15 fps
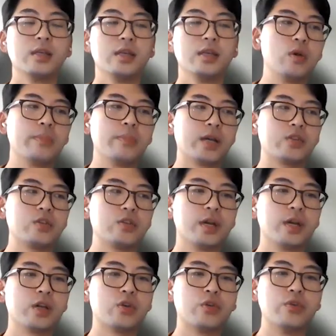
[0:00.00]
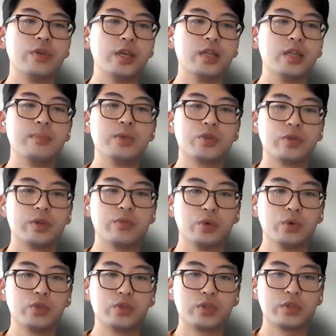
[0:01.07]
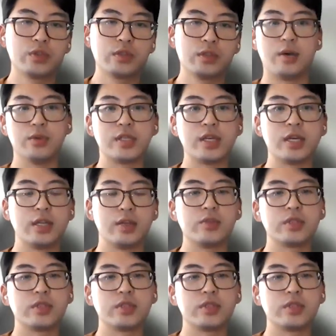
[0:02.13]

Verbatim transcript: And going back to my Korean immigrant roots, that was it.